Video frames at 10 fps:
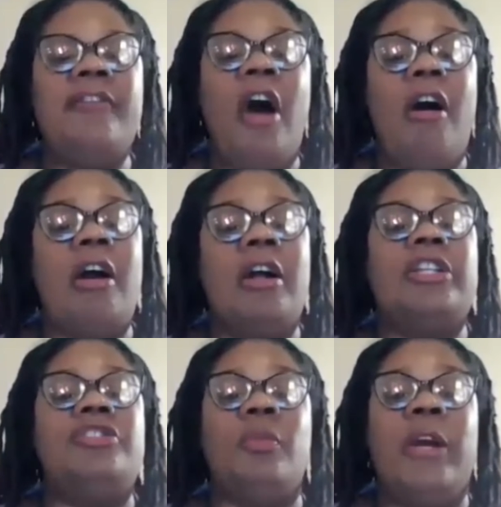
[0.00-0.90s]
delve
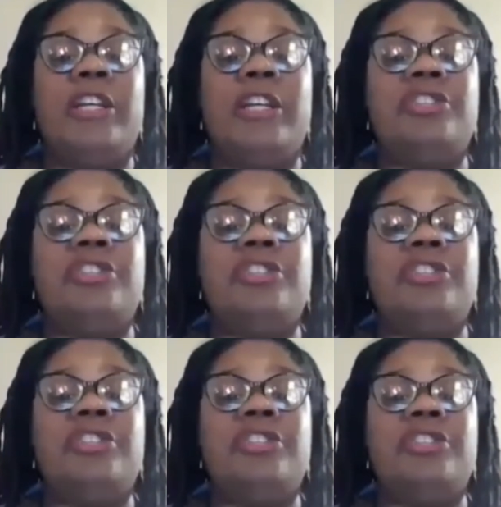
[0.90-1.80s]
hard into racial
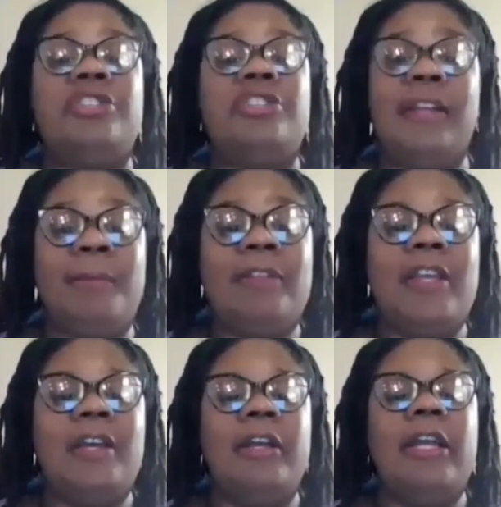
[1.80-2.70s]
identity
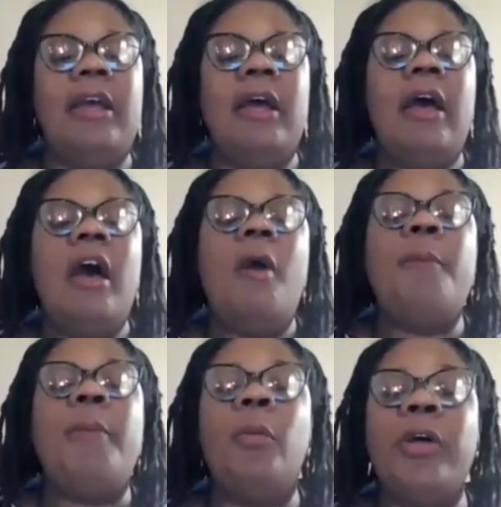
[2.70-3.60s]
development theory,
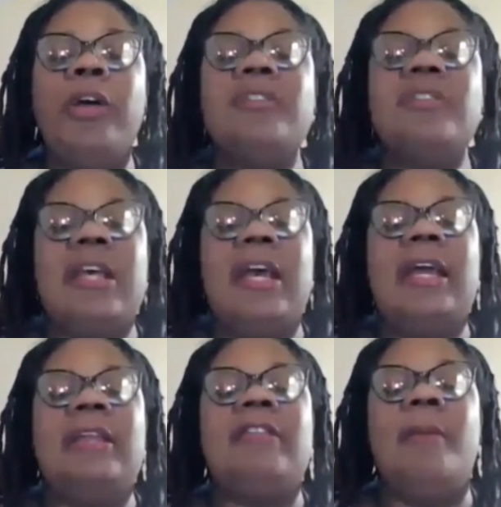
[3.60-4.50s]
but will
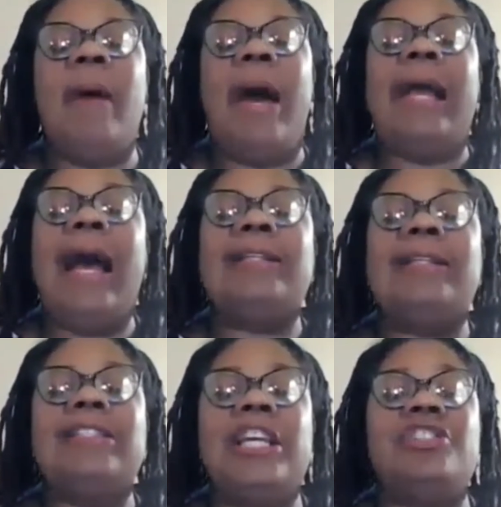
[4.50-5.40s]
say that my
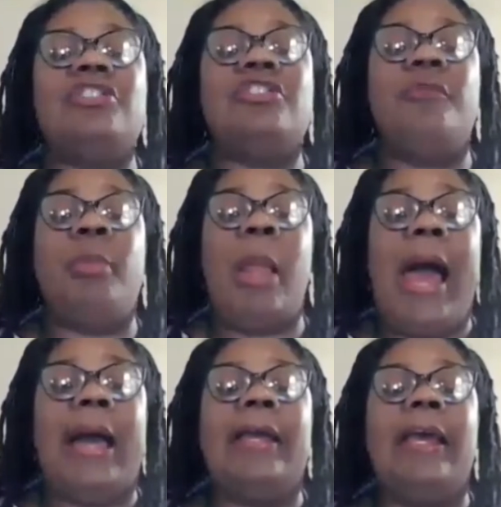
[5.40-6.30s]
connotations of
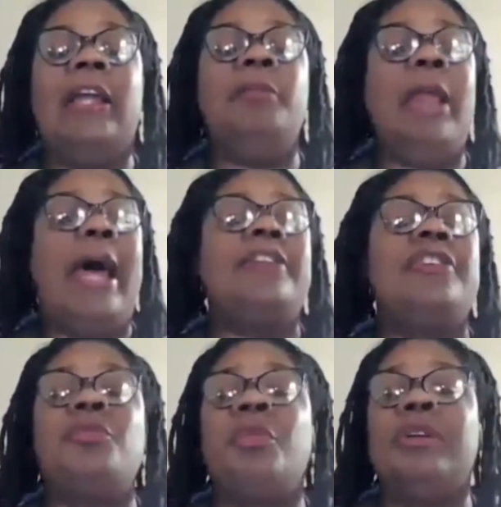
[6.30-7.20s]
Black and
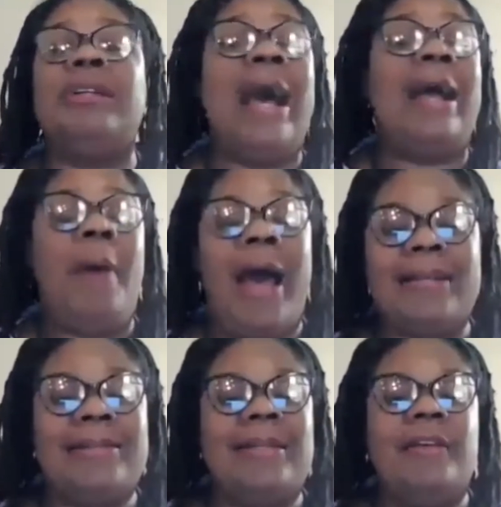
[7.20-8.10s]
Blackness were not
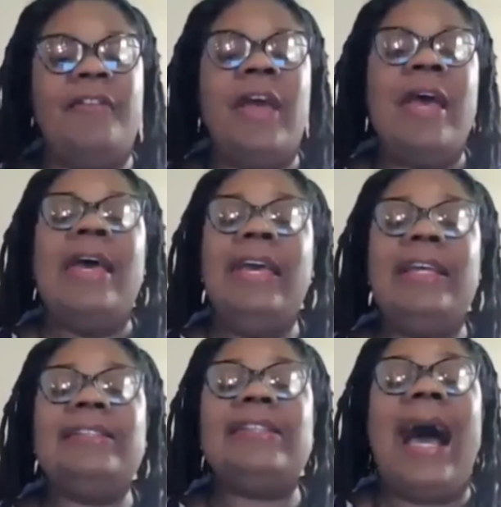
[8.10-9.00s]
positive.
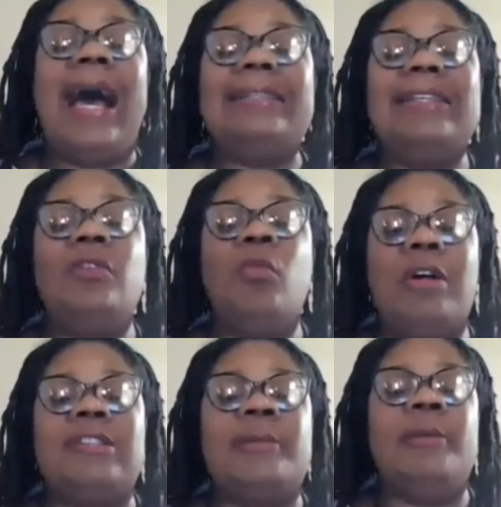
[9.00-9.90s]
Hence, I didn't
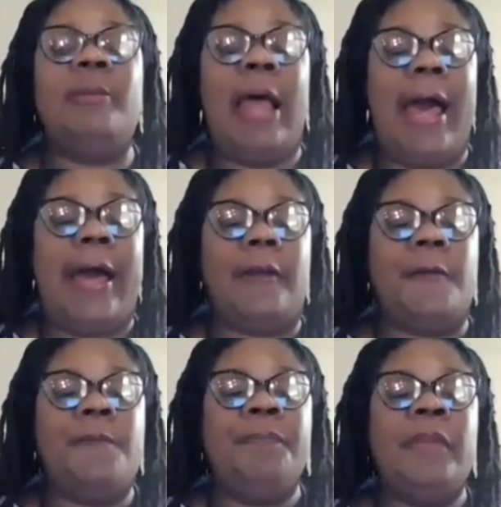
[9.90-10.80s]
want to be Black.